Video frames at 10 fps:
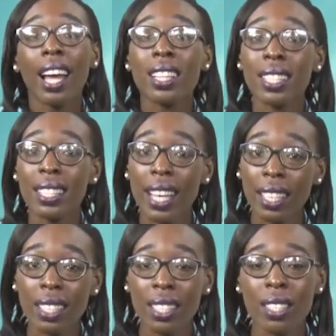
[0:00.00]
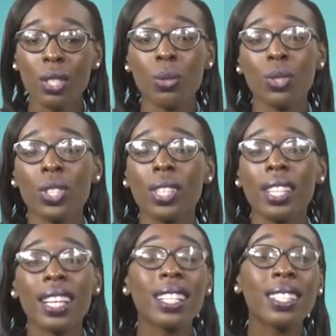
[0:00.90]
And the second
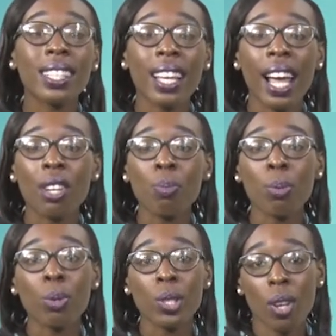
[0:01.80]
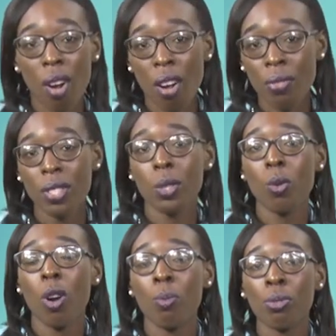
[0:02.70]
institution is the Guyana Post Office
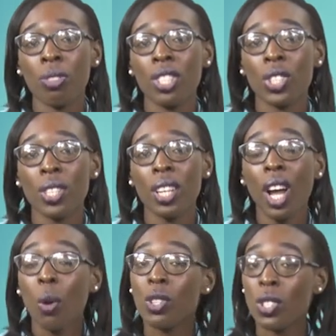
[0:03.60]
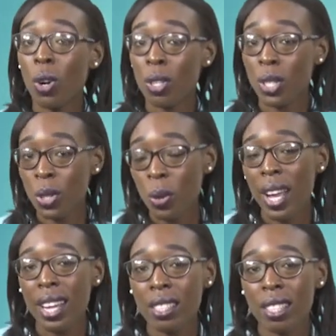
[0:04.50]
Corporation, which also
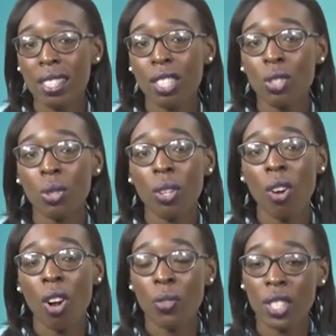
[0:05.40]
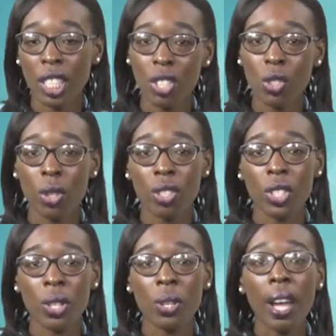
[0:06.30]
has its central office in
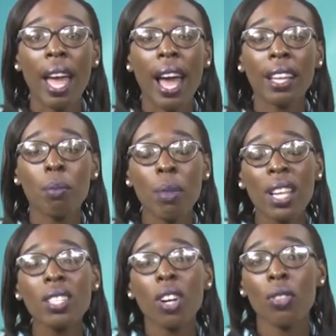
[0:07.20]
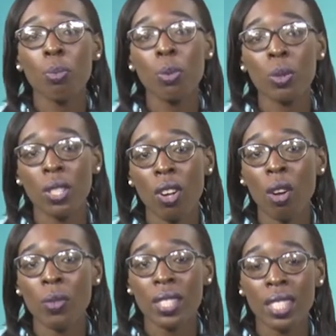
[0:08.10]
Georgetown and many other post
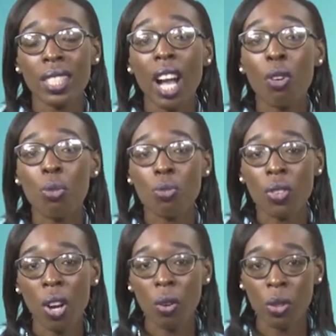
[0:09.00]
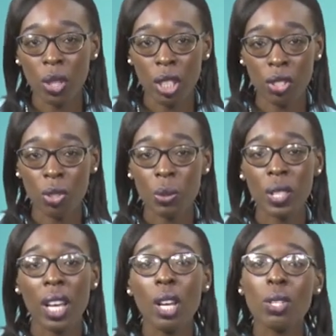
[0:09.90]
offices around the country.